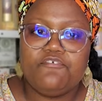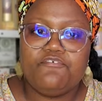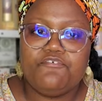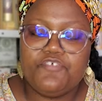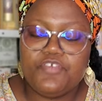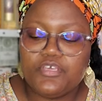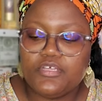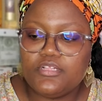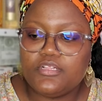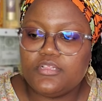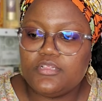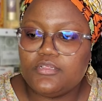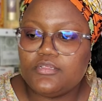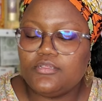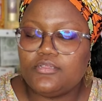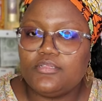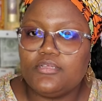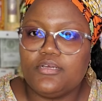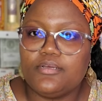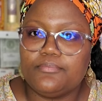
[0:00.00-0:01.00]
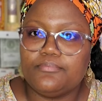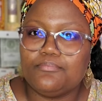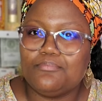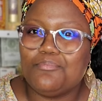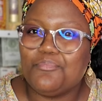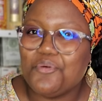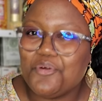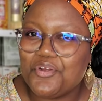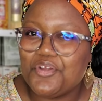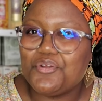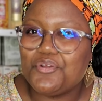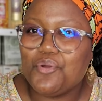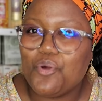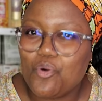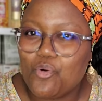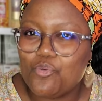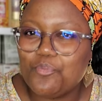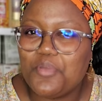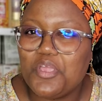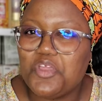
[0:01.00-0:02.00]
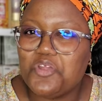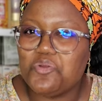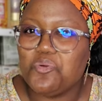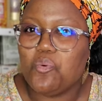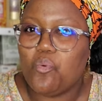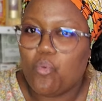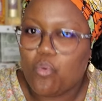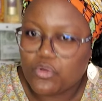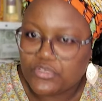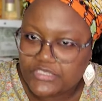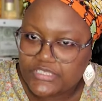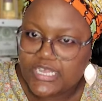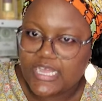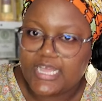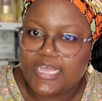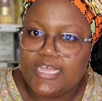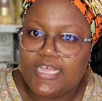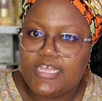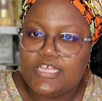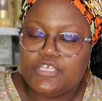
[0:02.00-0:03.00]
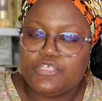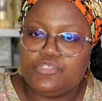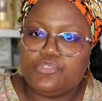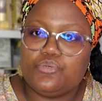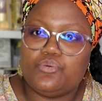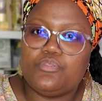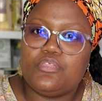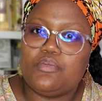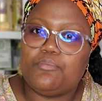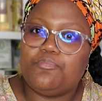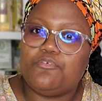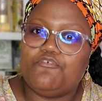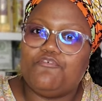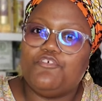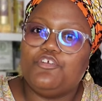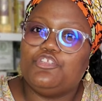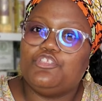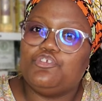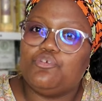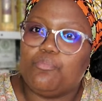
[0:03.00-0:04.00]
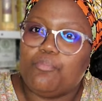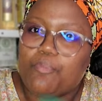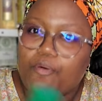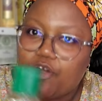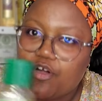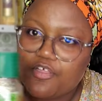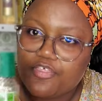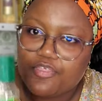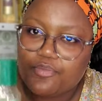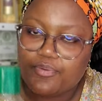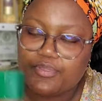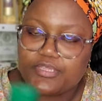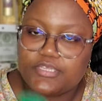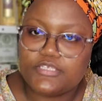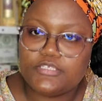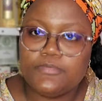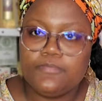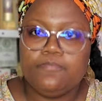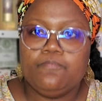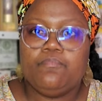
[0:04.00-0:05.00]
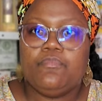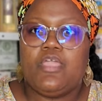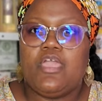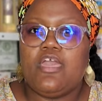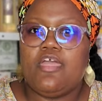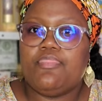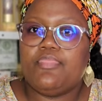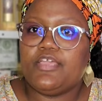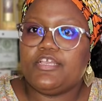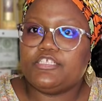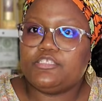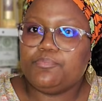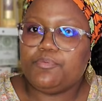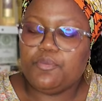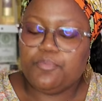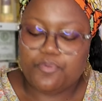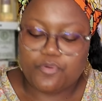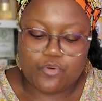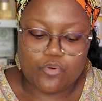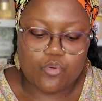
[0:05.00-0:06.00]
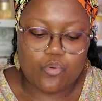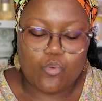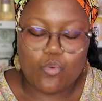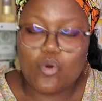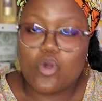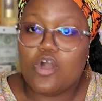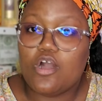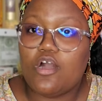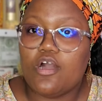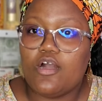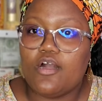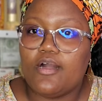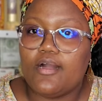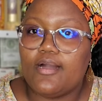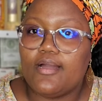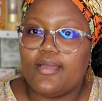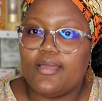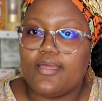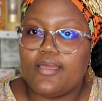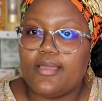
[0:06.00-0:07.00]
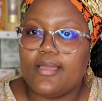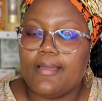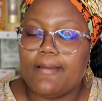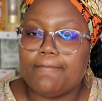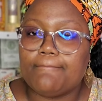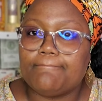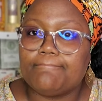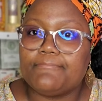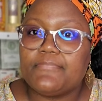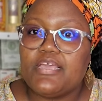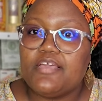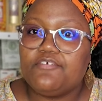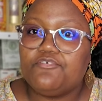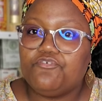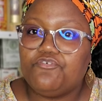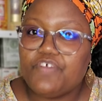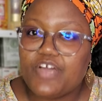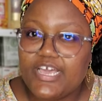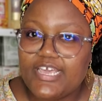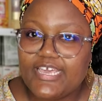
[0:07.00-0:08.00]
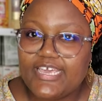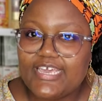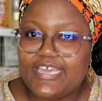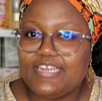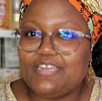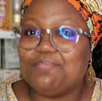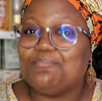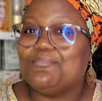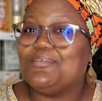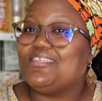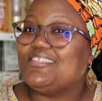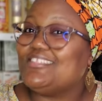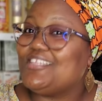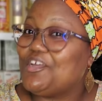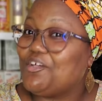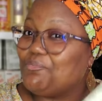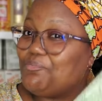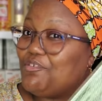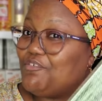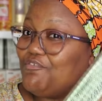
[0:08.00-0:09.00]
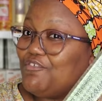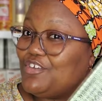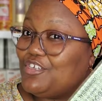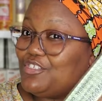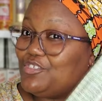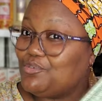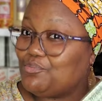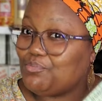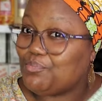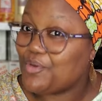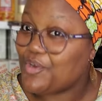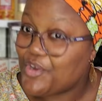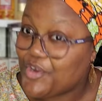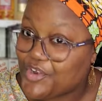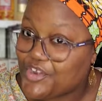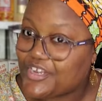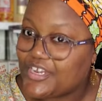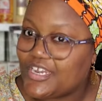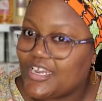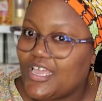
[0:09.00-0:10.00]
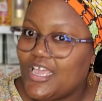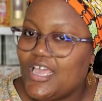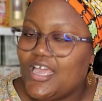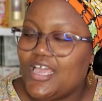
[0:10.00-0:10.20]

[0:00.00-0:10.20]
feel more at home in water, so they prefer to bath with it. And there's people who are fire element, they'll prefer to burn,